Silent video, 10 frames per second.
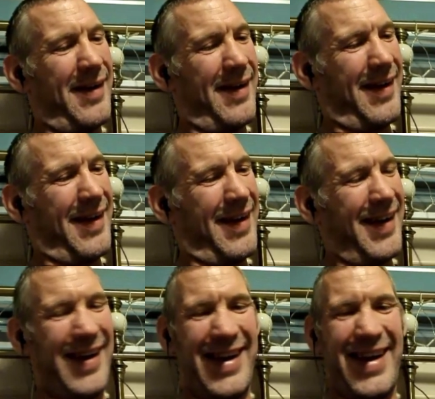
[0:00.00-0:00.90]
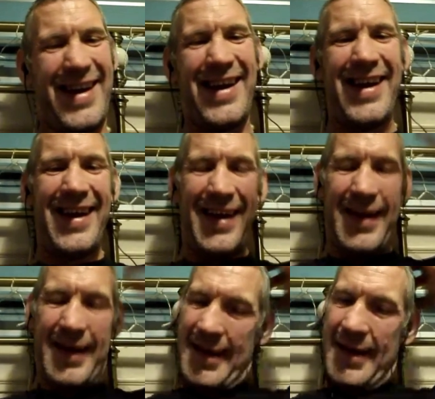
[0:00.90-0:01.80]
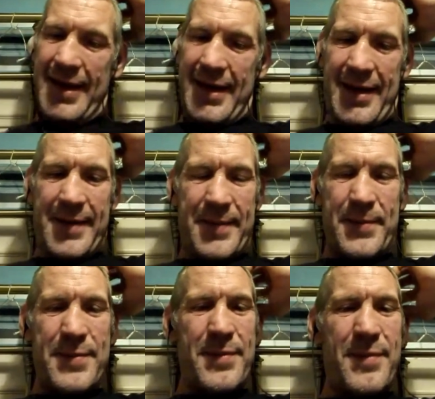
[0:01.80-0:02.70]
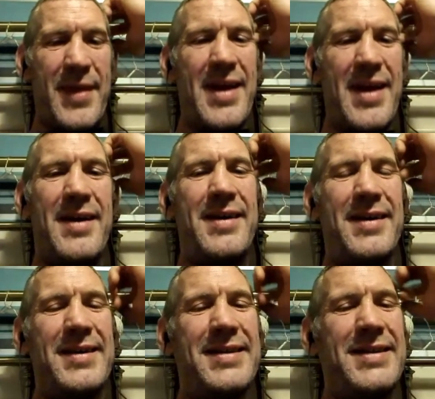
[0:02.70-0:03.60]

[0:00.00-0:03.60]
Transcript: Jeez. Oh man.